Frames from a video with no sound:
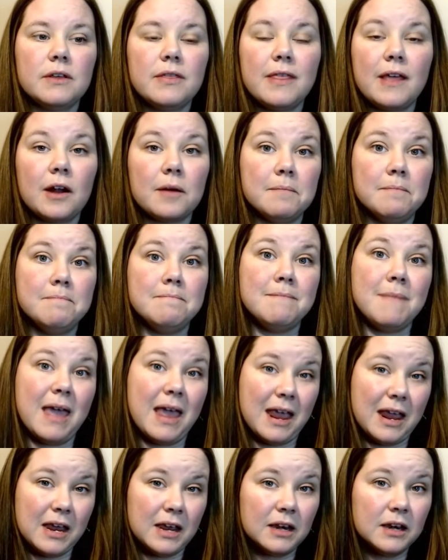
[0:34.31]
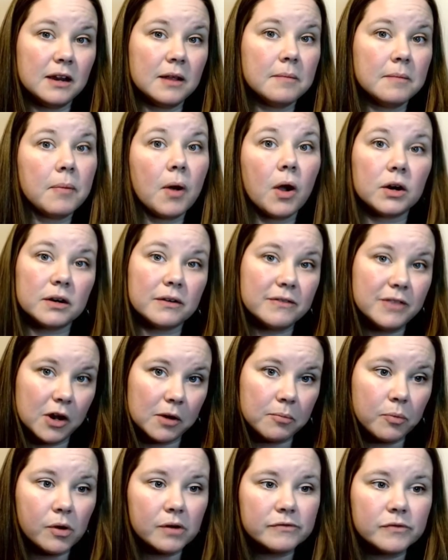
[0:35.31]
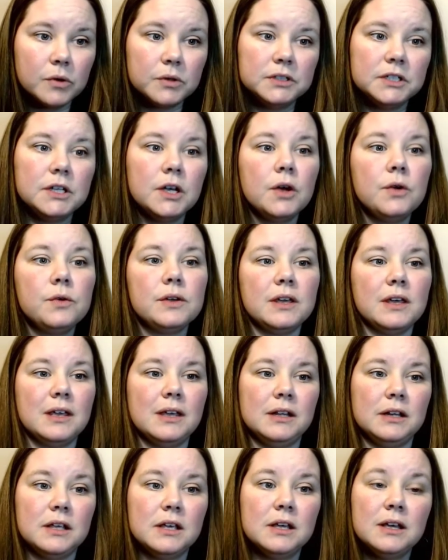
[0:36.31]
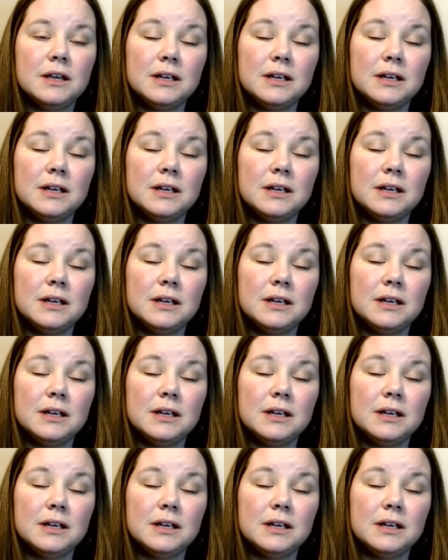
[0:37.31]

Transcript: their main part of their portfolio in